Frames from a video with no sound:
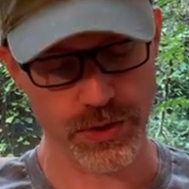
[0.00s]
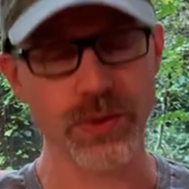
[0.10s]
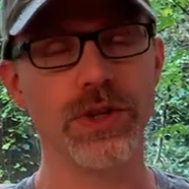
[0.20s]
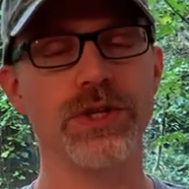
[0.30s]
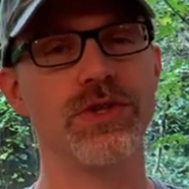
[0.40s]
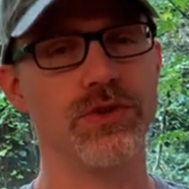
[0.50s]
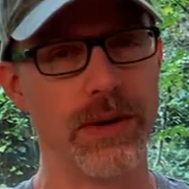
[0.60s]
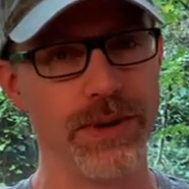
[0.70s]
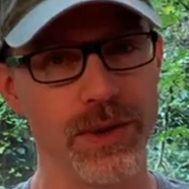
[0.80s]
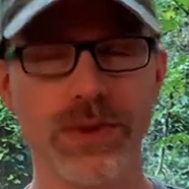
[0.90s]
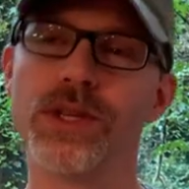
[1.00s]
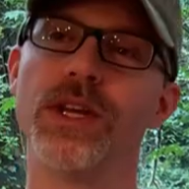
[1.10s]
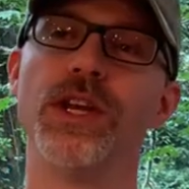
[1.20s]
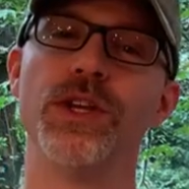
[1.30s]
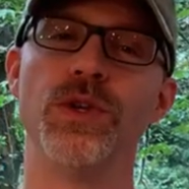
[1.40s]
to distribute.
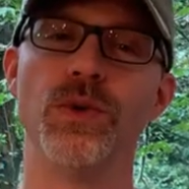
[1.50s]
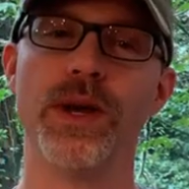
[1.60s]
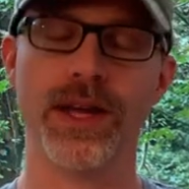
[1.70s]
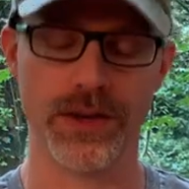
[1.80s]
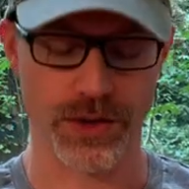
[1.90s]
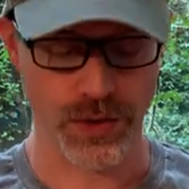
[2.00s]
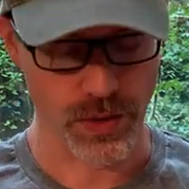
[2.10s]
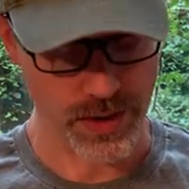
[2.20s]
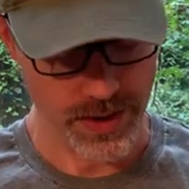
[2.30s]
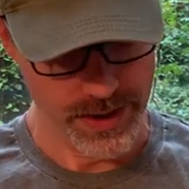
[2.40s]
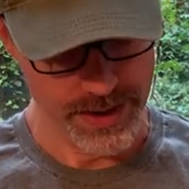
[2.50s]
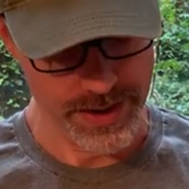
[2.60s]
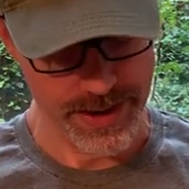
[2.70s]
You and your